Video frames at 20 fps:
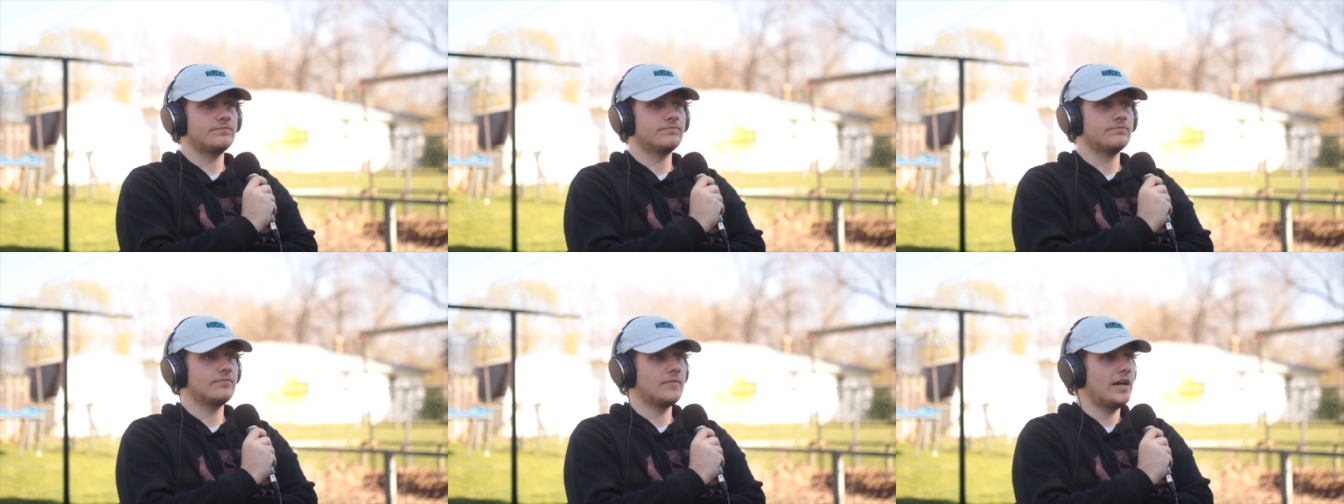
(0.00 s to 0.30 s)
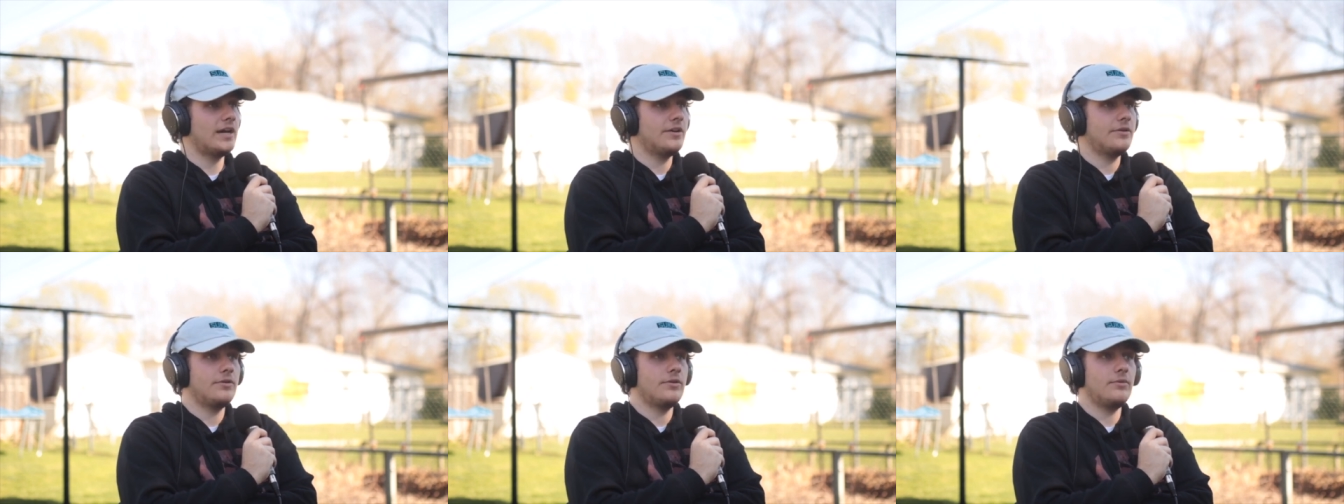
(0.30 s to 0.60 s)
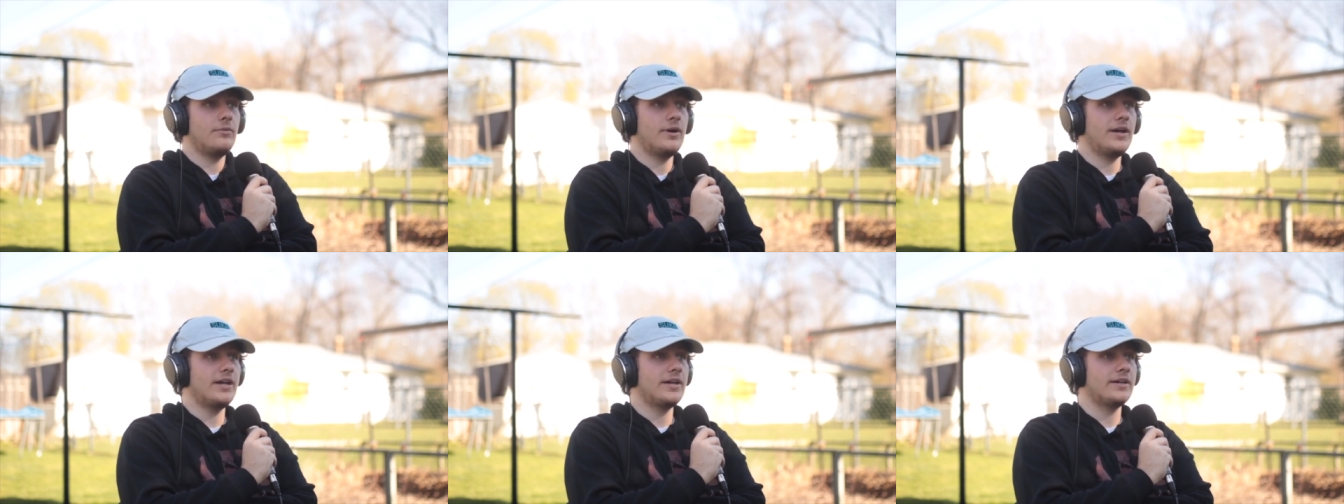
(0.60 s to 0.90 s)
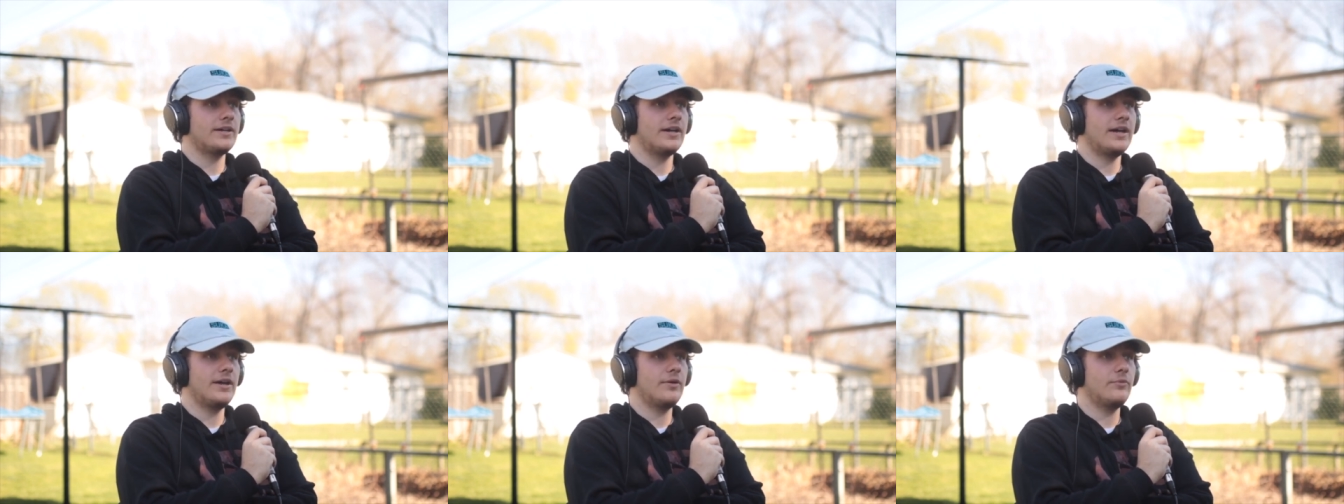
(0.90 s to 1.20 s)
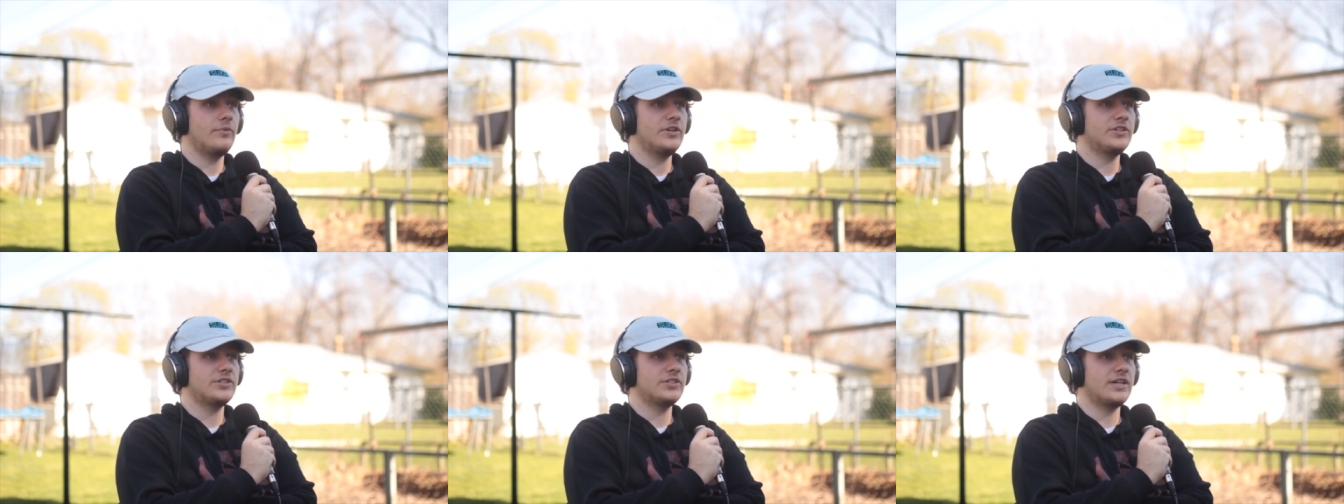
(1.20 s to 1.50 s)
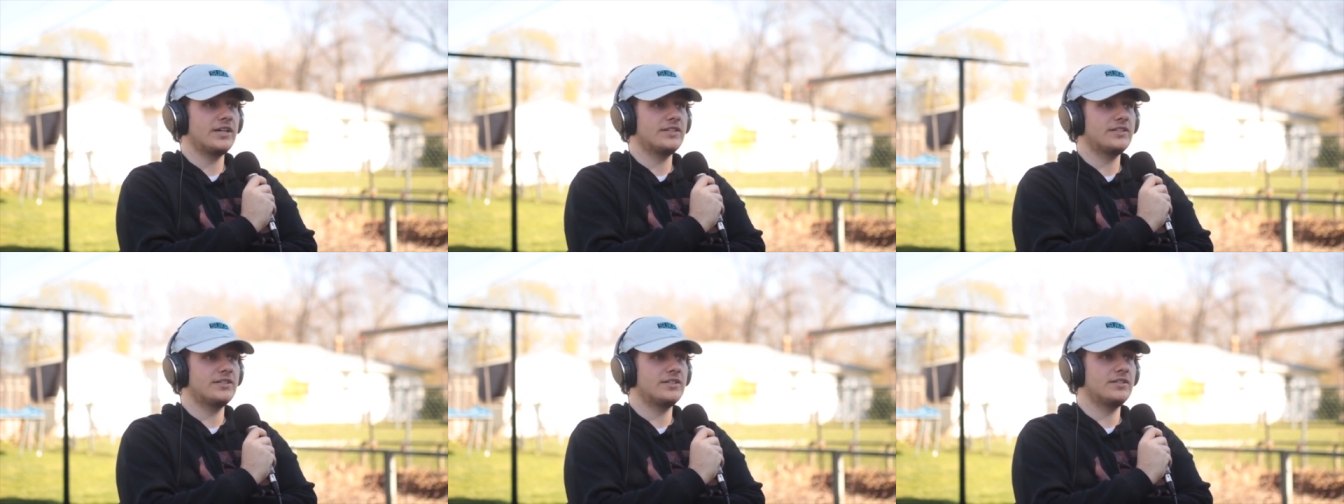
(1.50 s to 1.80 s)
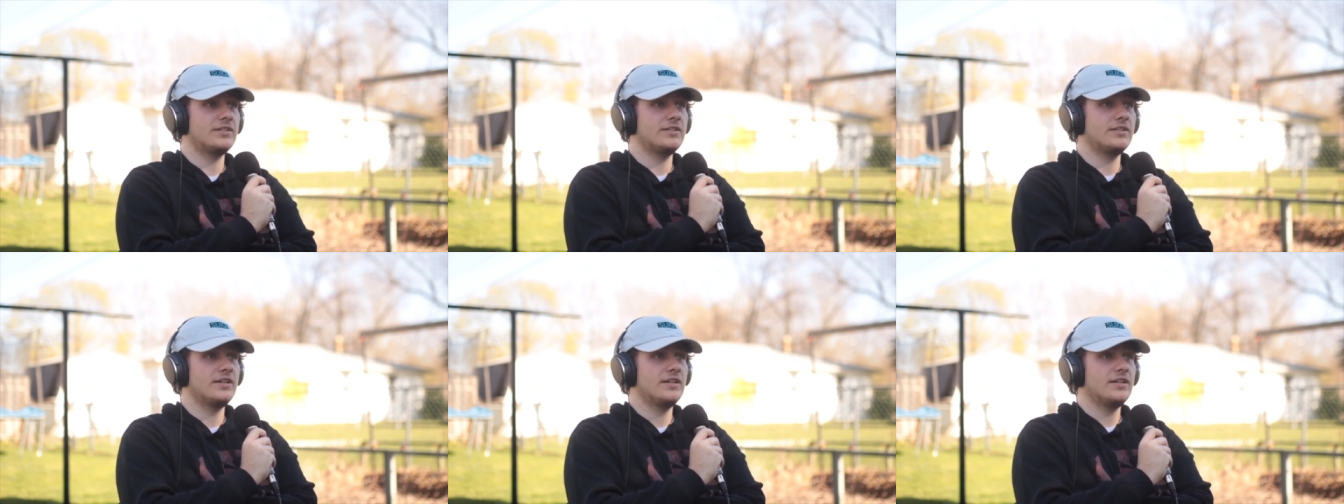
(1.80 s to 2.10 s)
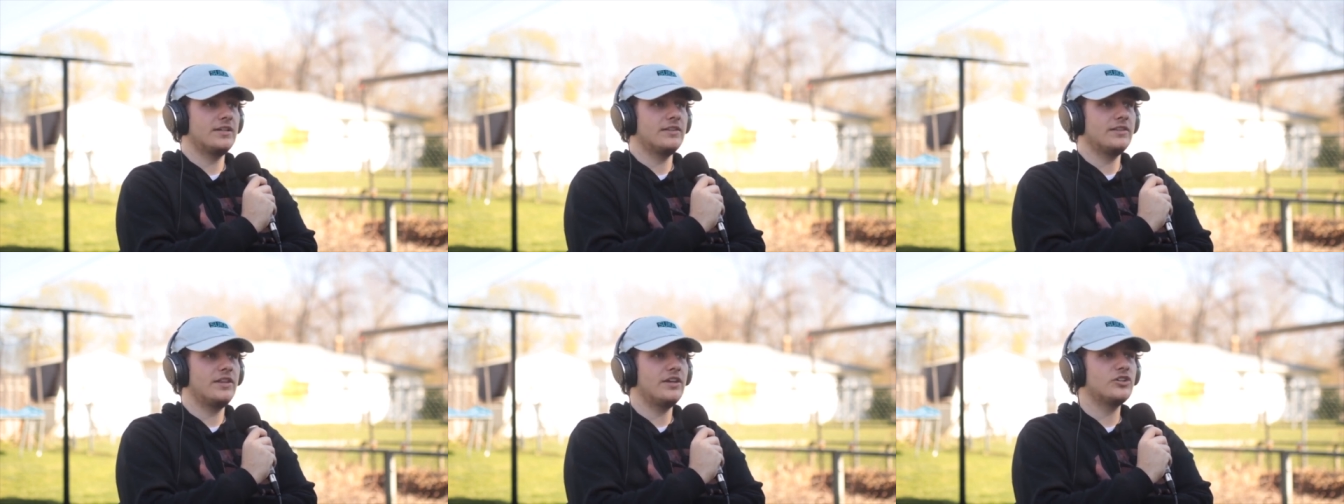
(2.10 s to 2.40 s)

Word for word: Really? I don't know why. I wish I. I love.